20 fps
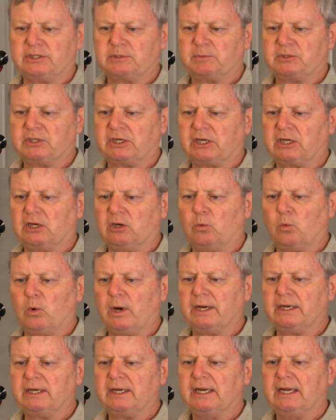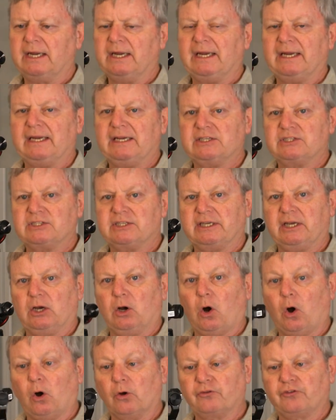This particular one is the
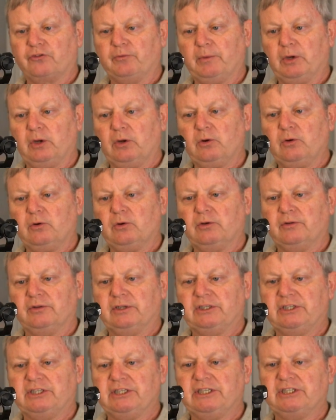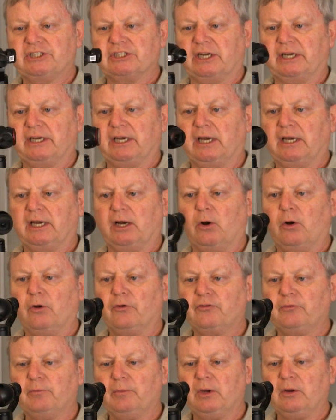Osmo, the DJI
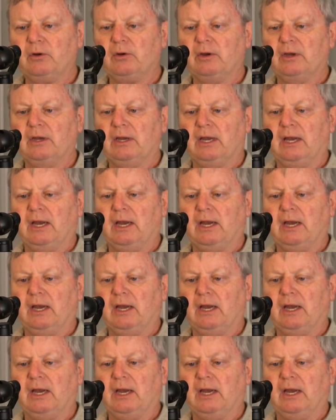Osmo.